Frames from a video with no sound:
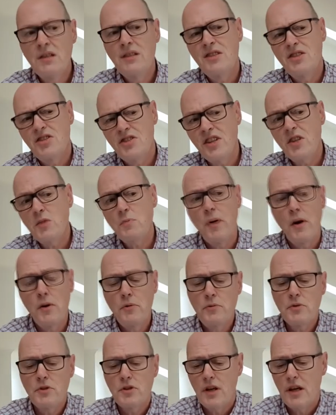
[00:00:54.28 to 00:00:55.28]

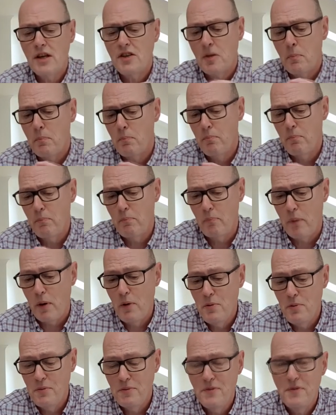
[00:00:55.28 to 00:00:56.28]
£6 is
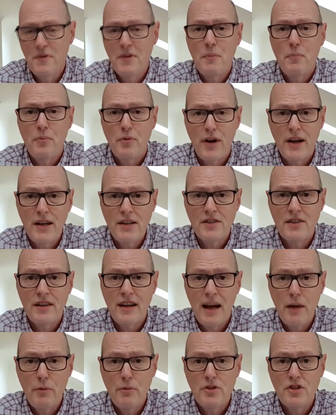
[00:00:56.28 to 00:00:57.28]
about the price that
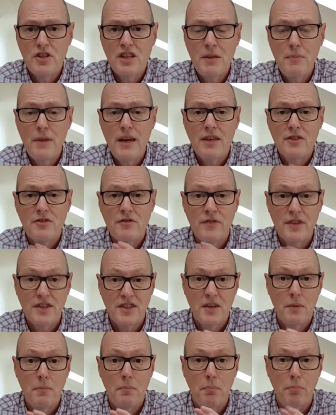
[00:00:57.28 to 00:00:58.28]
I would say makes
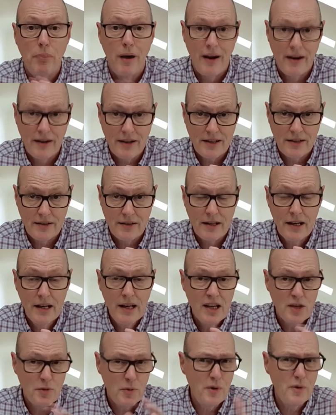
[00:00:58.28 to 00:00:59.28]
this a bargain.
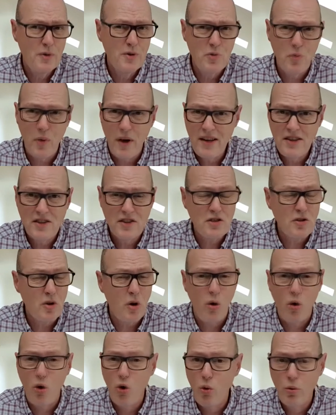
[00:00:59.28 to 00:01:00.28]
It's one of those wines
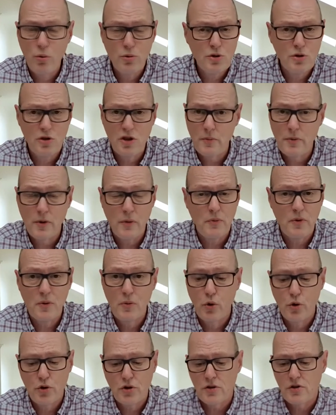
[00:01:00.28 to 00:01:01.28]
that's always going to be in
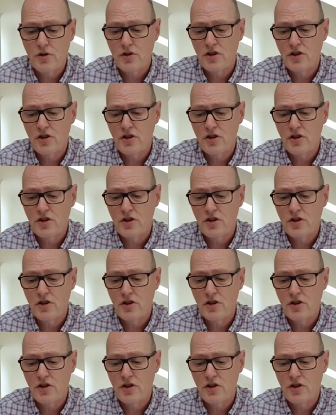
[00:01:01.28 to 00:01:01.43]
promotion